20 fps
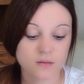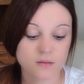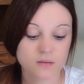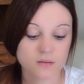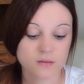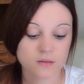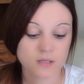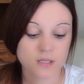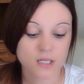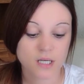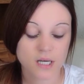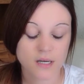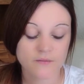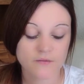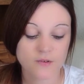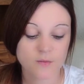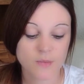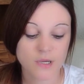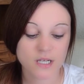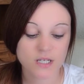There's
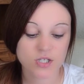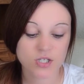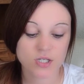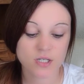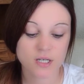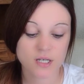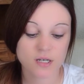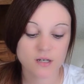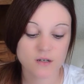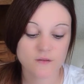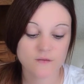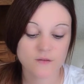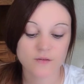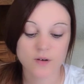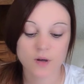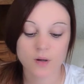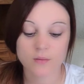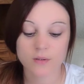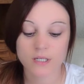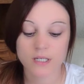confirmation here if you've
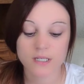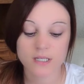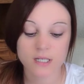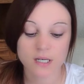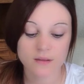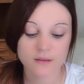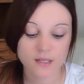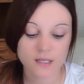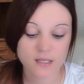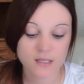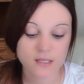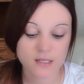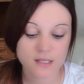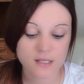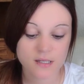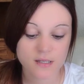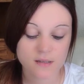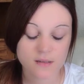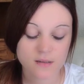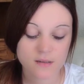already done
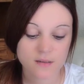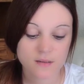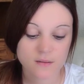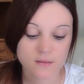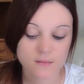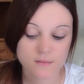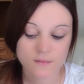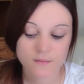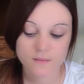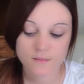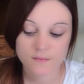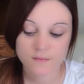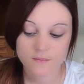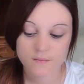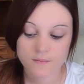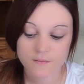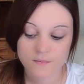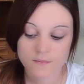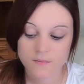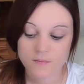this
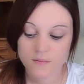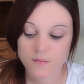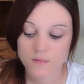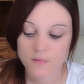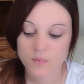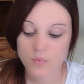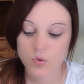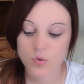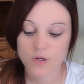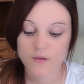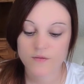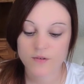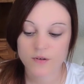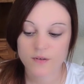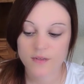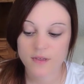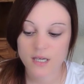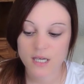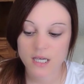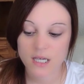or if you're
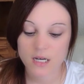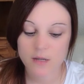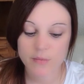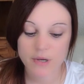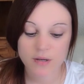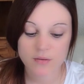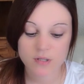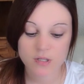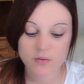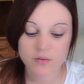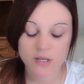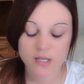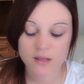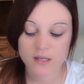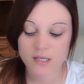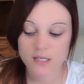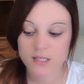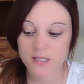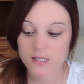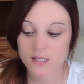thinking about doing
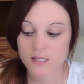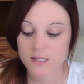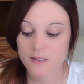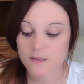this.